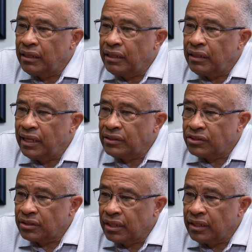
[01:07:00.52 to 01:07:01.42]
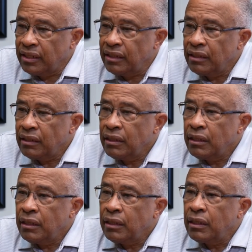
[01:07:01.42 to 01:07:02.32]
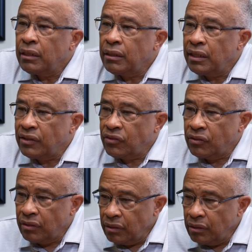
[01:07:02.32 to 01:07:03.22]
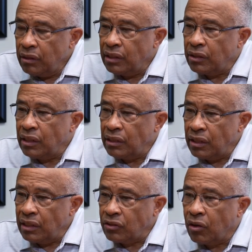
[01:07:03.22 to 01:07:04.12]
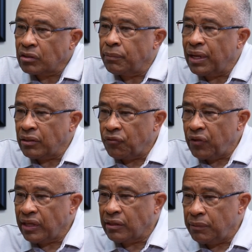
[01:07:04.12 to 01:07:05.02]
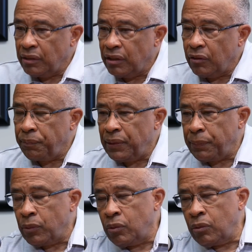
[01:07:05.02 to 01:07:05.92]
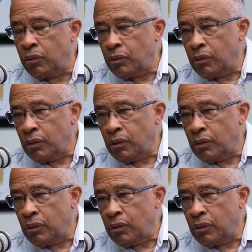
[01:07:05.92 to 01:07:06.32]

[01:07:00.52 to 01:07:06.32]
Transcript: in that study that it talked about the fact that people